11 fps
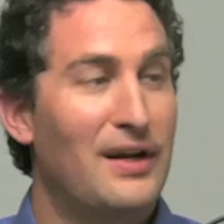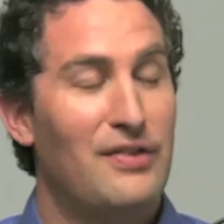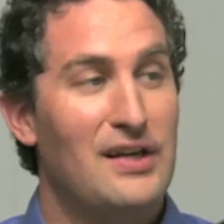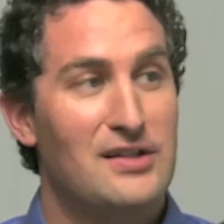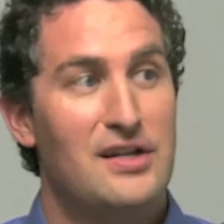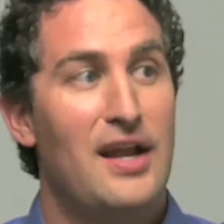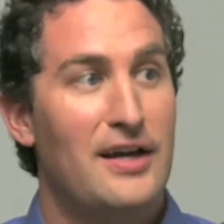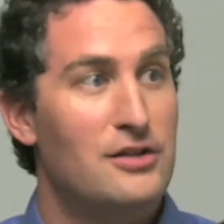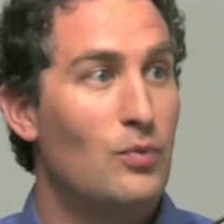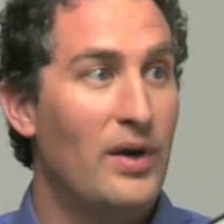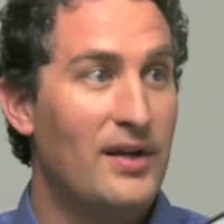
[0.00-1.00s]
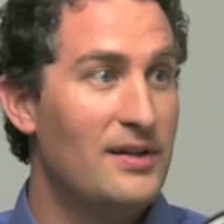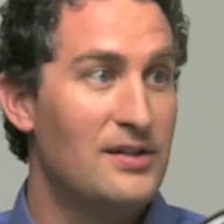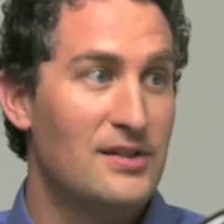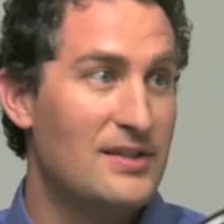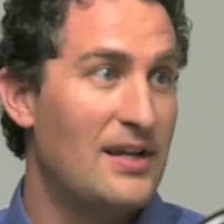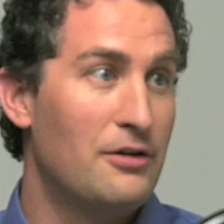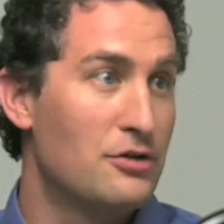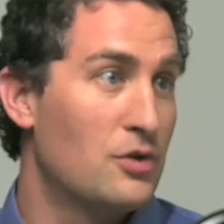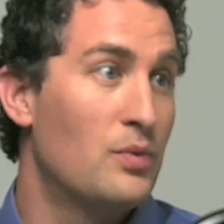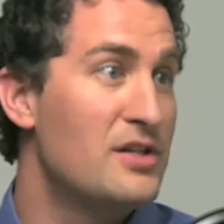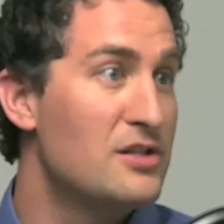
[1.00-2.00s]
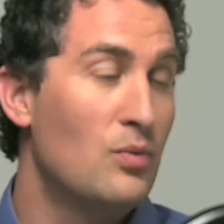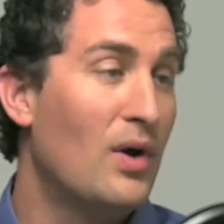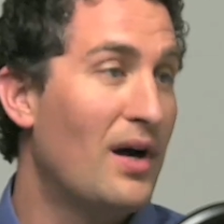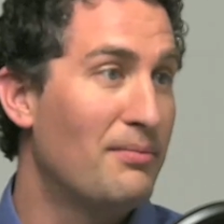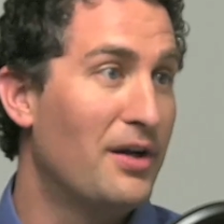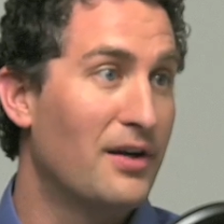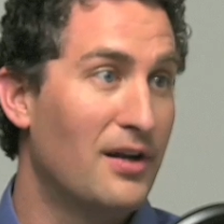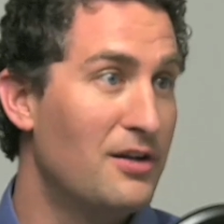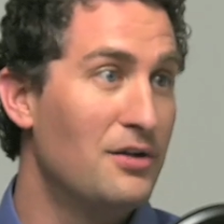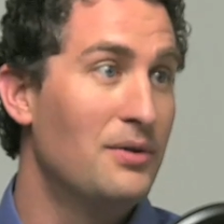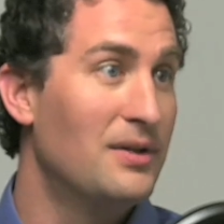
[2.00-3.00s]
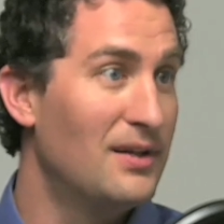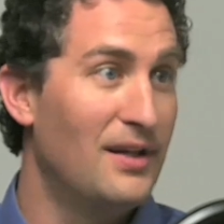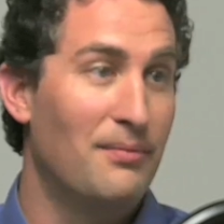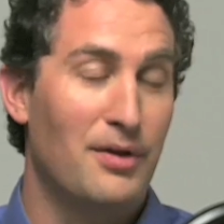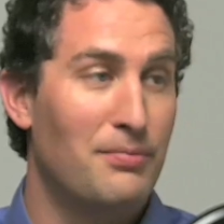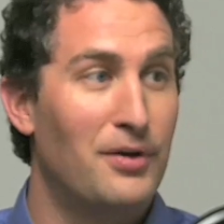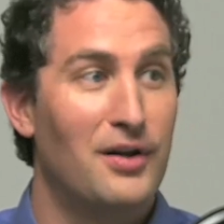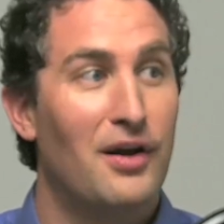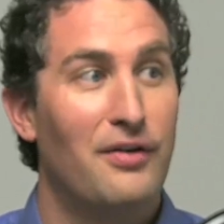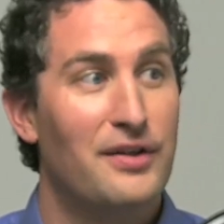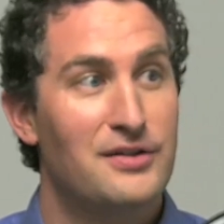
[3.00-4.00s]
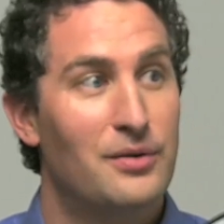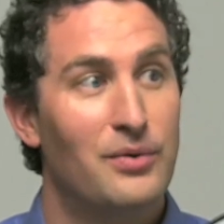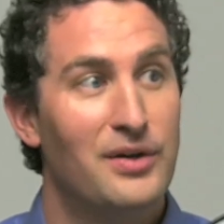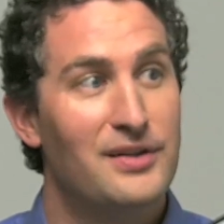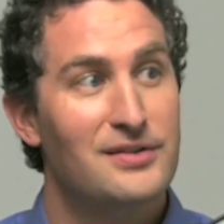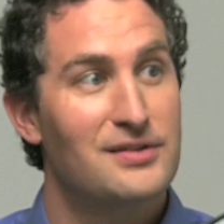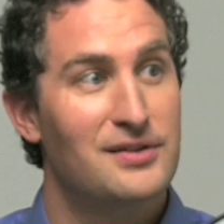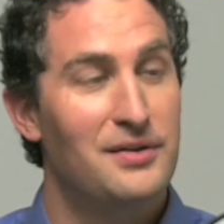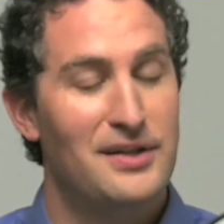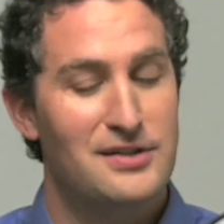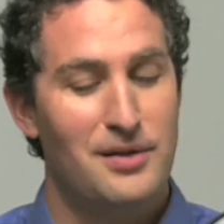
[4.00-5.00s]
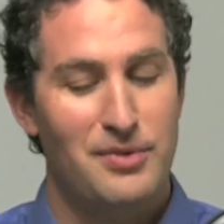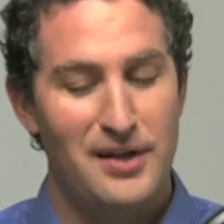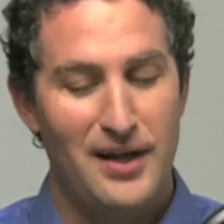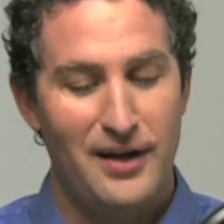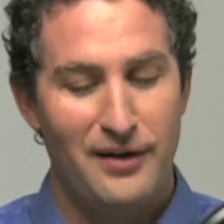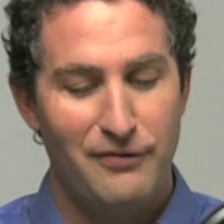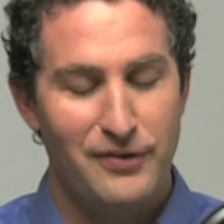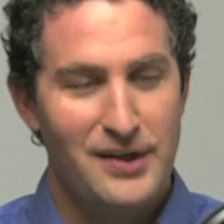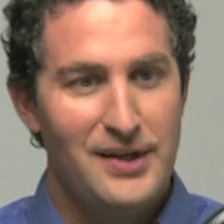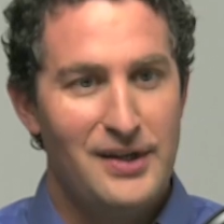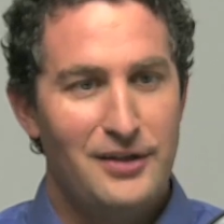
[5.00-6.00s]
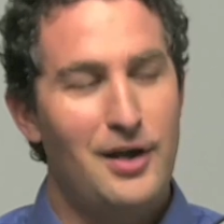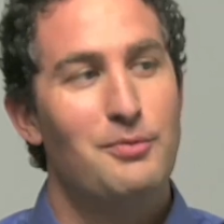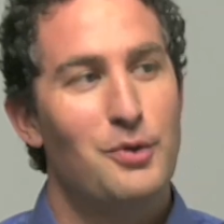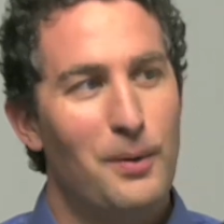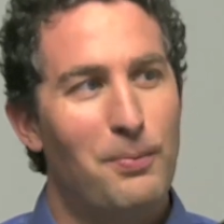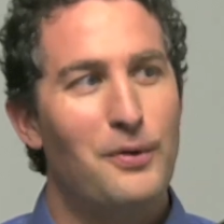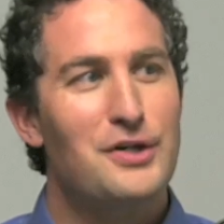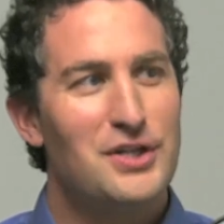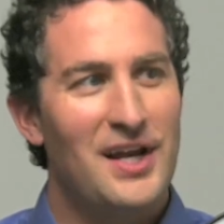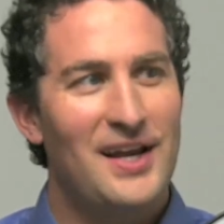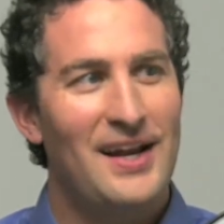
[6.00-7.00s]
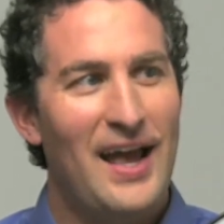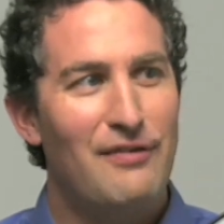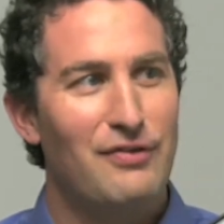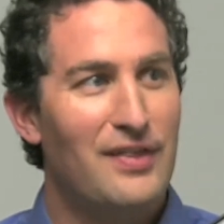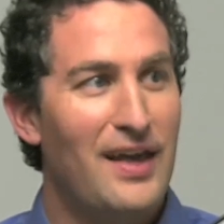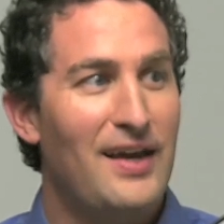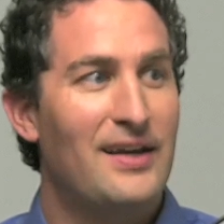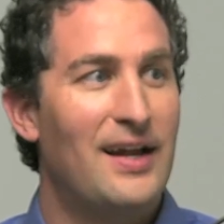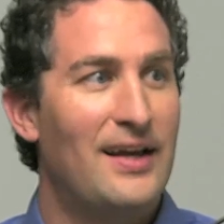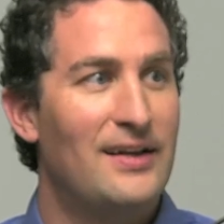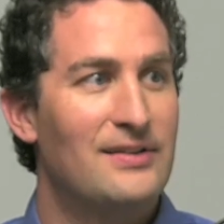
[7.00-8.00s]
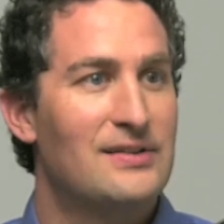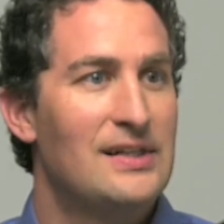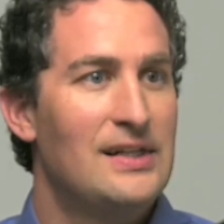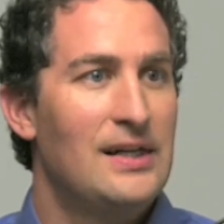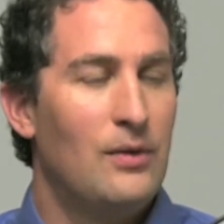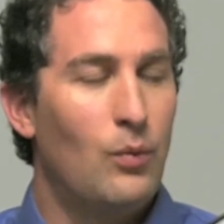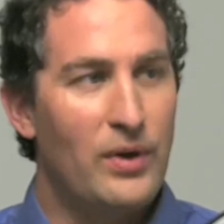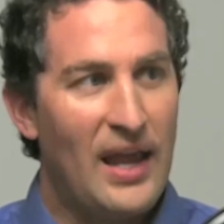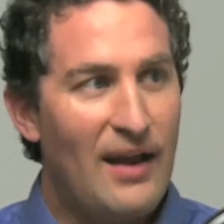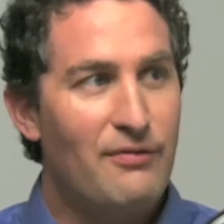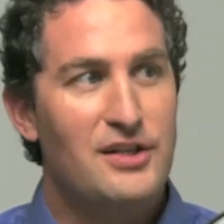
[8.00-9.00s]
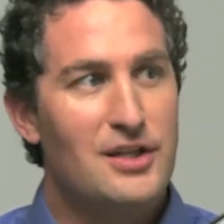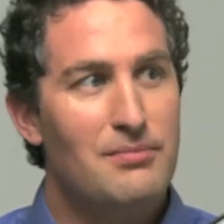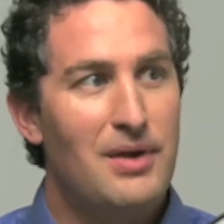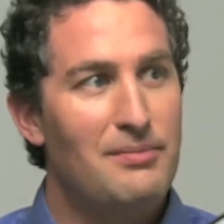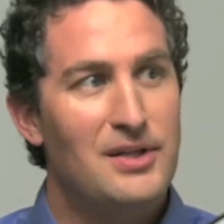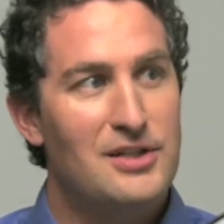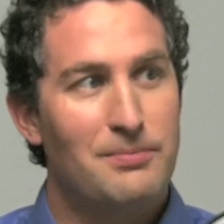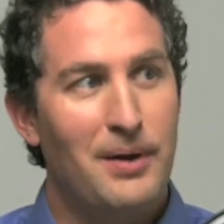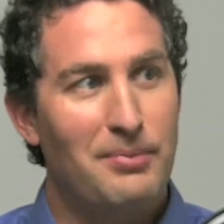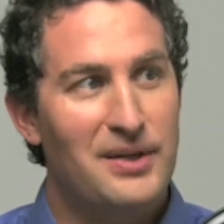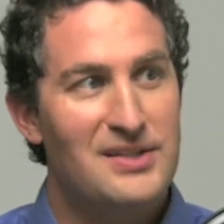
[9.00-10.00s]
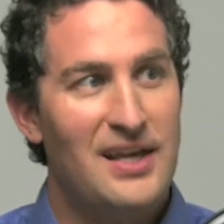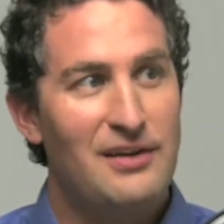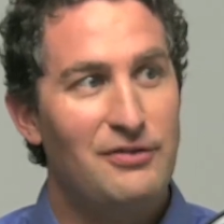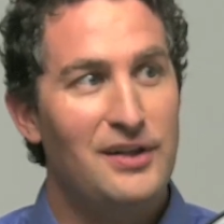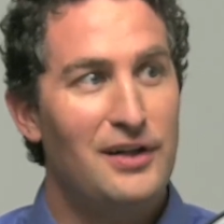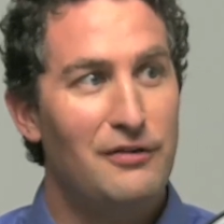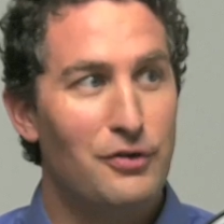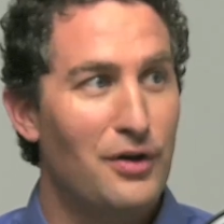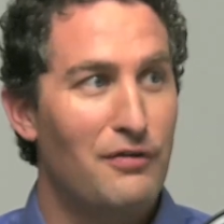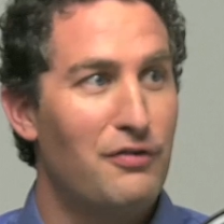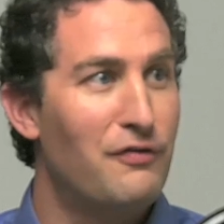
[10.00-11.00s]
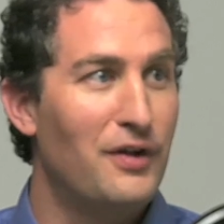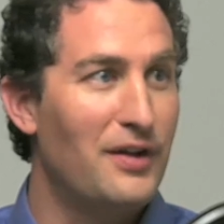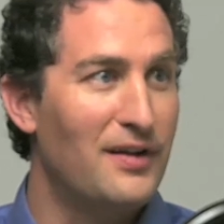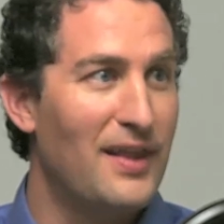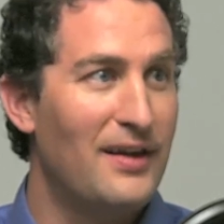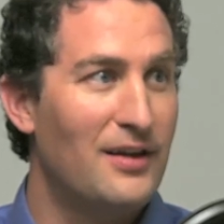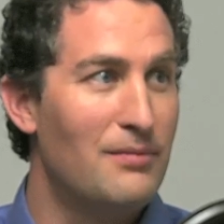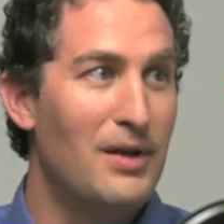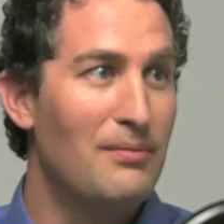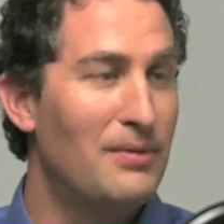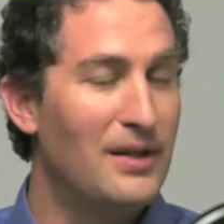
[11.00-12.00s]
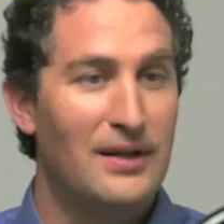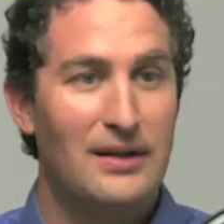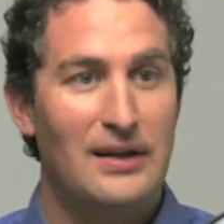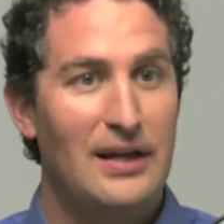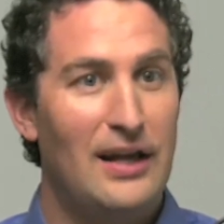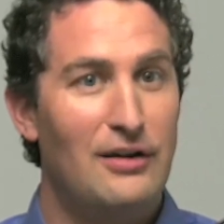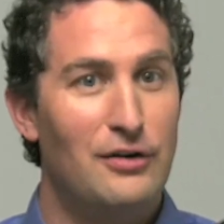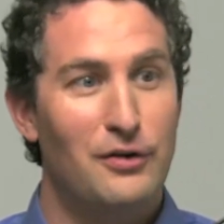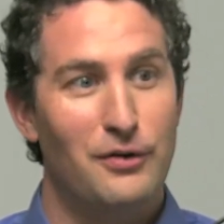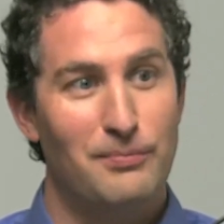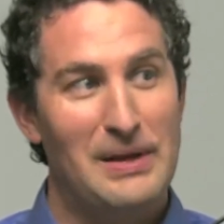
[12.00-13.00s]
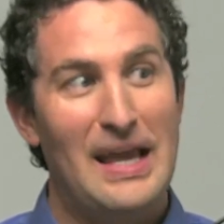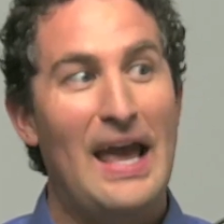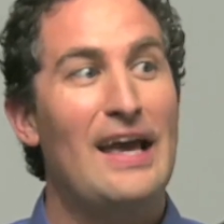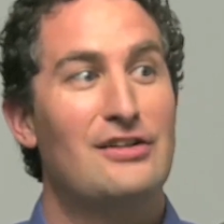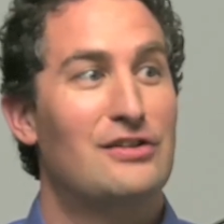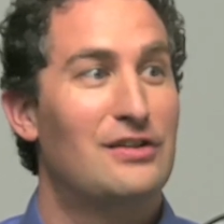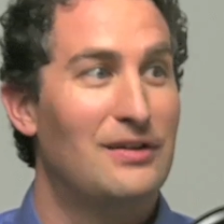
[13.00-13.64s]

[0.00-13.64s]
And I think it's a nice way to just say, here's a reason why I'm not going to do it. I'm not putting all this at risk. So that's something I have come to appreciate having that as we have this commitment to public safety, and if you're not fulfilling that commitment and you're being asked